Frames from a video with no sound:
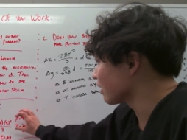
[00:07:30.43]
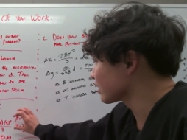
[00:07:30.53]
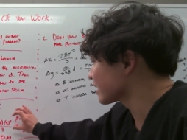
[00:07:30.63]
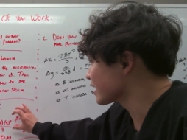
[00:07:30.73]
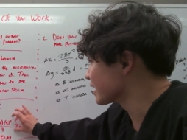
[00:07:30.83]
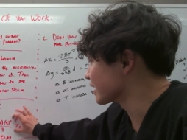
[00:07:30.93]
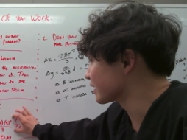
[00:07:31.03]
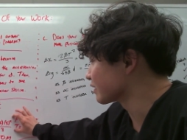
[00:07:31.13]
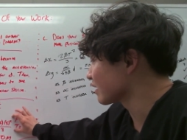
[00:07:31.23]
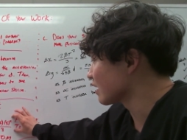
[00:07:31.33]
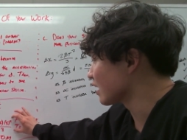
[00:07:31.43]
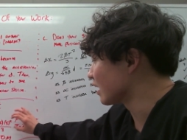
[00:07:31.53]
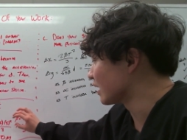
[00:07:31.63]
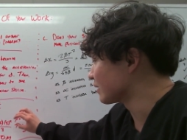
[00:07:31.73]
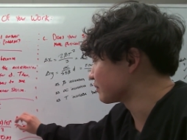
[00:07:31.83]
all of that in,
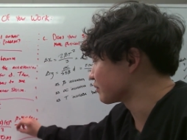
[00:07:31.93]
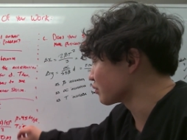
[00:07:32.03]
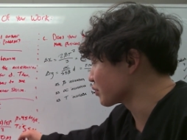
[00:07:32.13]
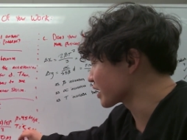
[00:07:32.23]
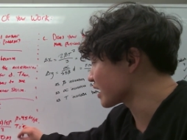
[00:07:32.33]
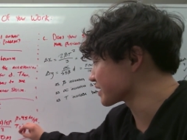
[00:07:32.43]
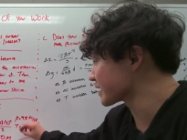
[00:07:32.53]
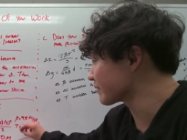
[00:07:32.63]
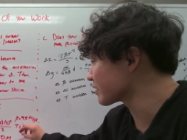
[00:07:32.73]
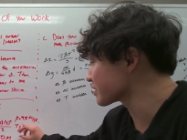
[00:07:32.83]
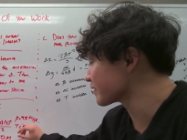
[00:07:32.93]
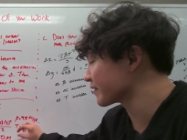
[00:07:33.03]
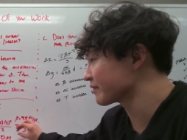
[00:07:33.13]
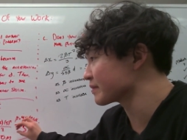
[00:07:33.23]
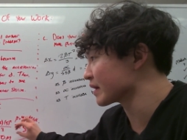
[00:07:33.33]
we got
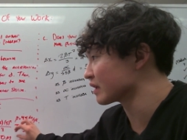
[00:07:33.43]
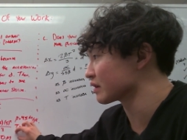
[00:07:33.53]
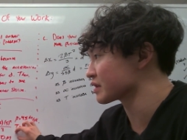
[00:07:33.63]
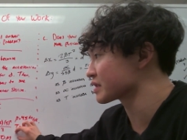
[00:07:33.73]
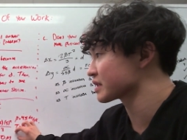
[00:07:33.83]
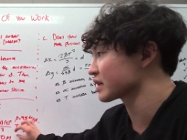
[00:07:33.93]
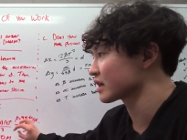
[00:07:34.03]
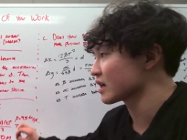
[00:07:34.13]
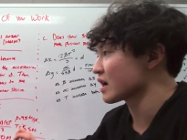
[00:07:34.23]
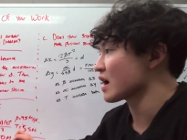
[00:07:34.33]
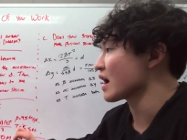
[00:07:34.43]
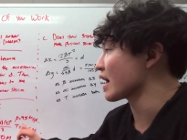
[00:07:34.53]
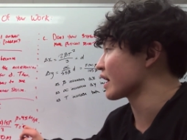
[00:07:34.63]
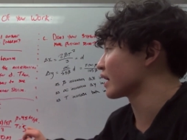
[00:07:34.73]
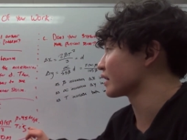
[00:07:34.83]
750 meters,
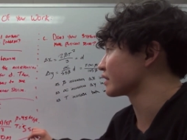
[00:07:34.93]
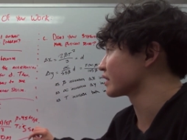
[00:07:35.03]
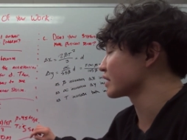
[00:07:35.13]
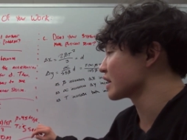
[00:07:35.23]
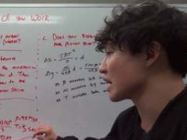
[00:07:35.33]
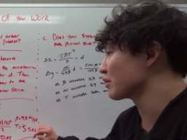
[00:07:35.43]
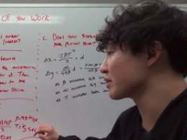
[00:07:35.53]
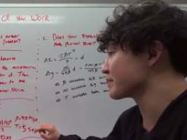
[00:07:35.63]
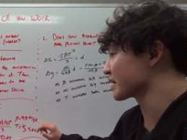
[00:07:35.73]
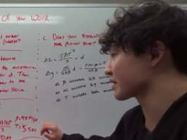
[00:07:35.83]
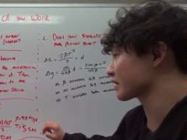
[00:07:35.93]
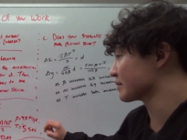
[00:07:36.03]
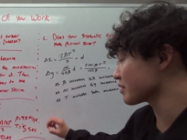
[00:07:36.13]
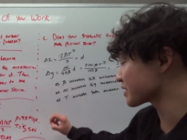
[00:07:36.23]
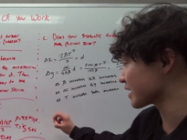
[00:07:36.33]
and it would make the
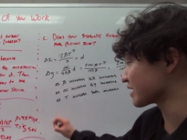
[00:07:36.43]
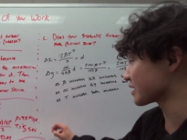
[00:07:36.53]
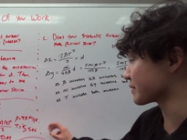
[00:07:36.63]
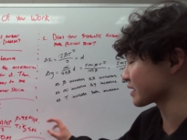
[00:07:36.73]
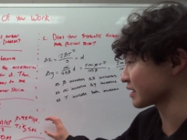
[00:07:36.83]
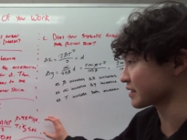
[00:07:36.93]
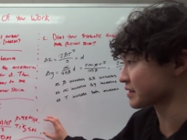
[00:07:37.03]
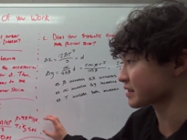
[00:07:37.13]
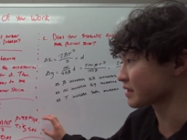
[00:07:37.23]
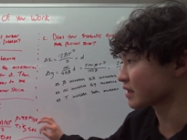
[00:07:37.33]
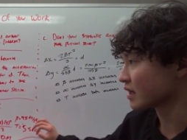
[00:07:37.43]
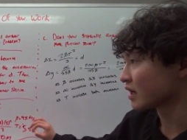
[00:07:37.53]
most sense because you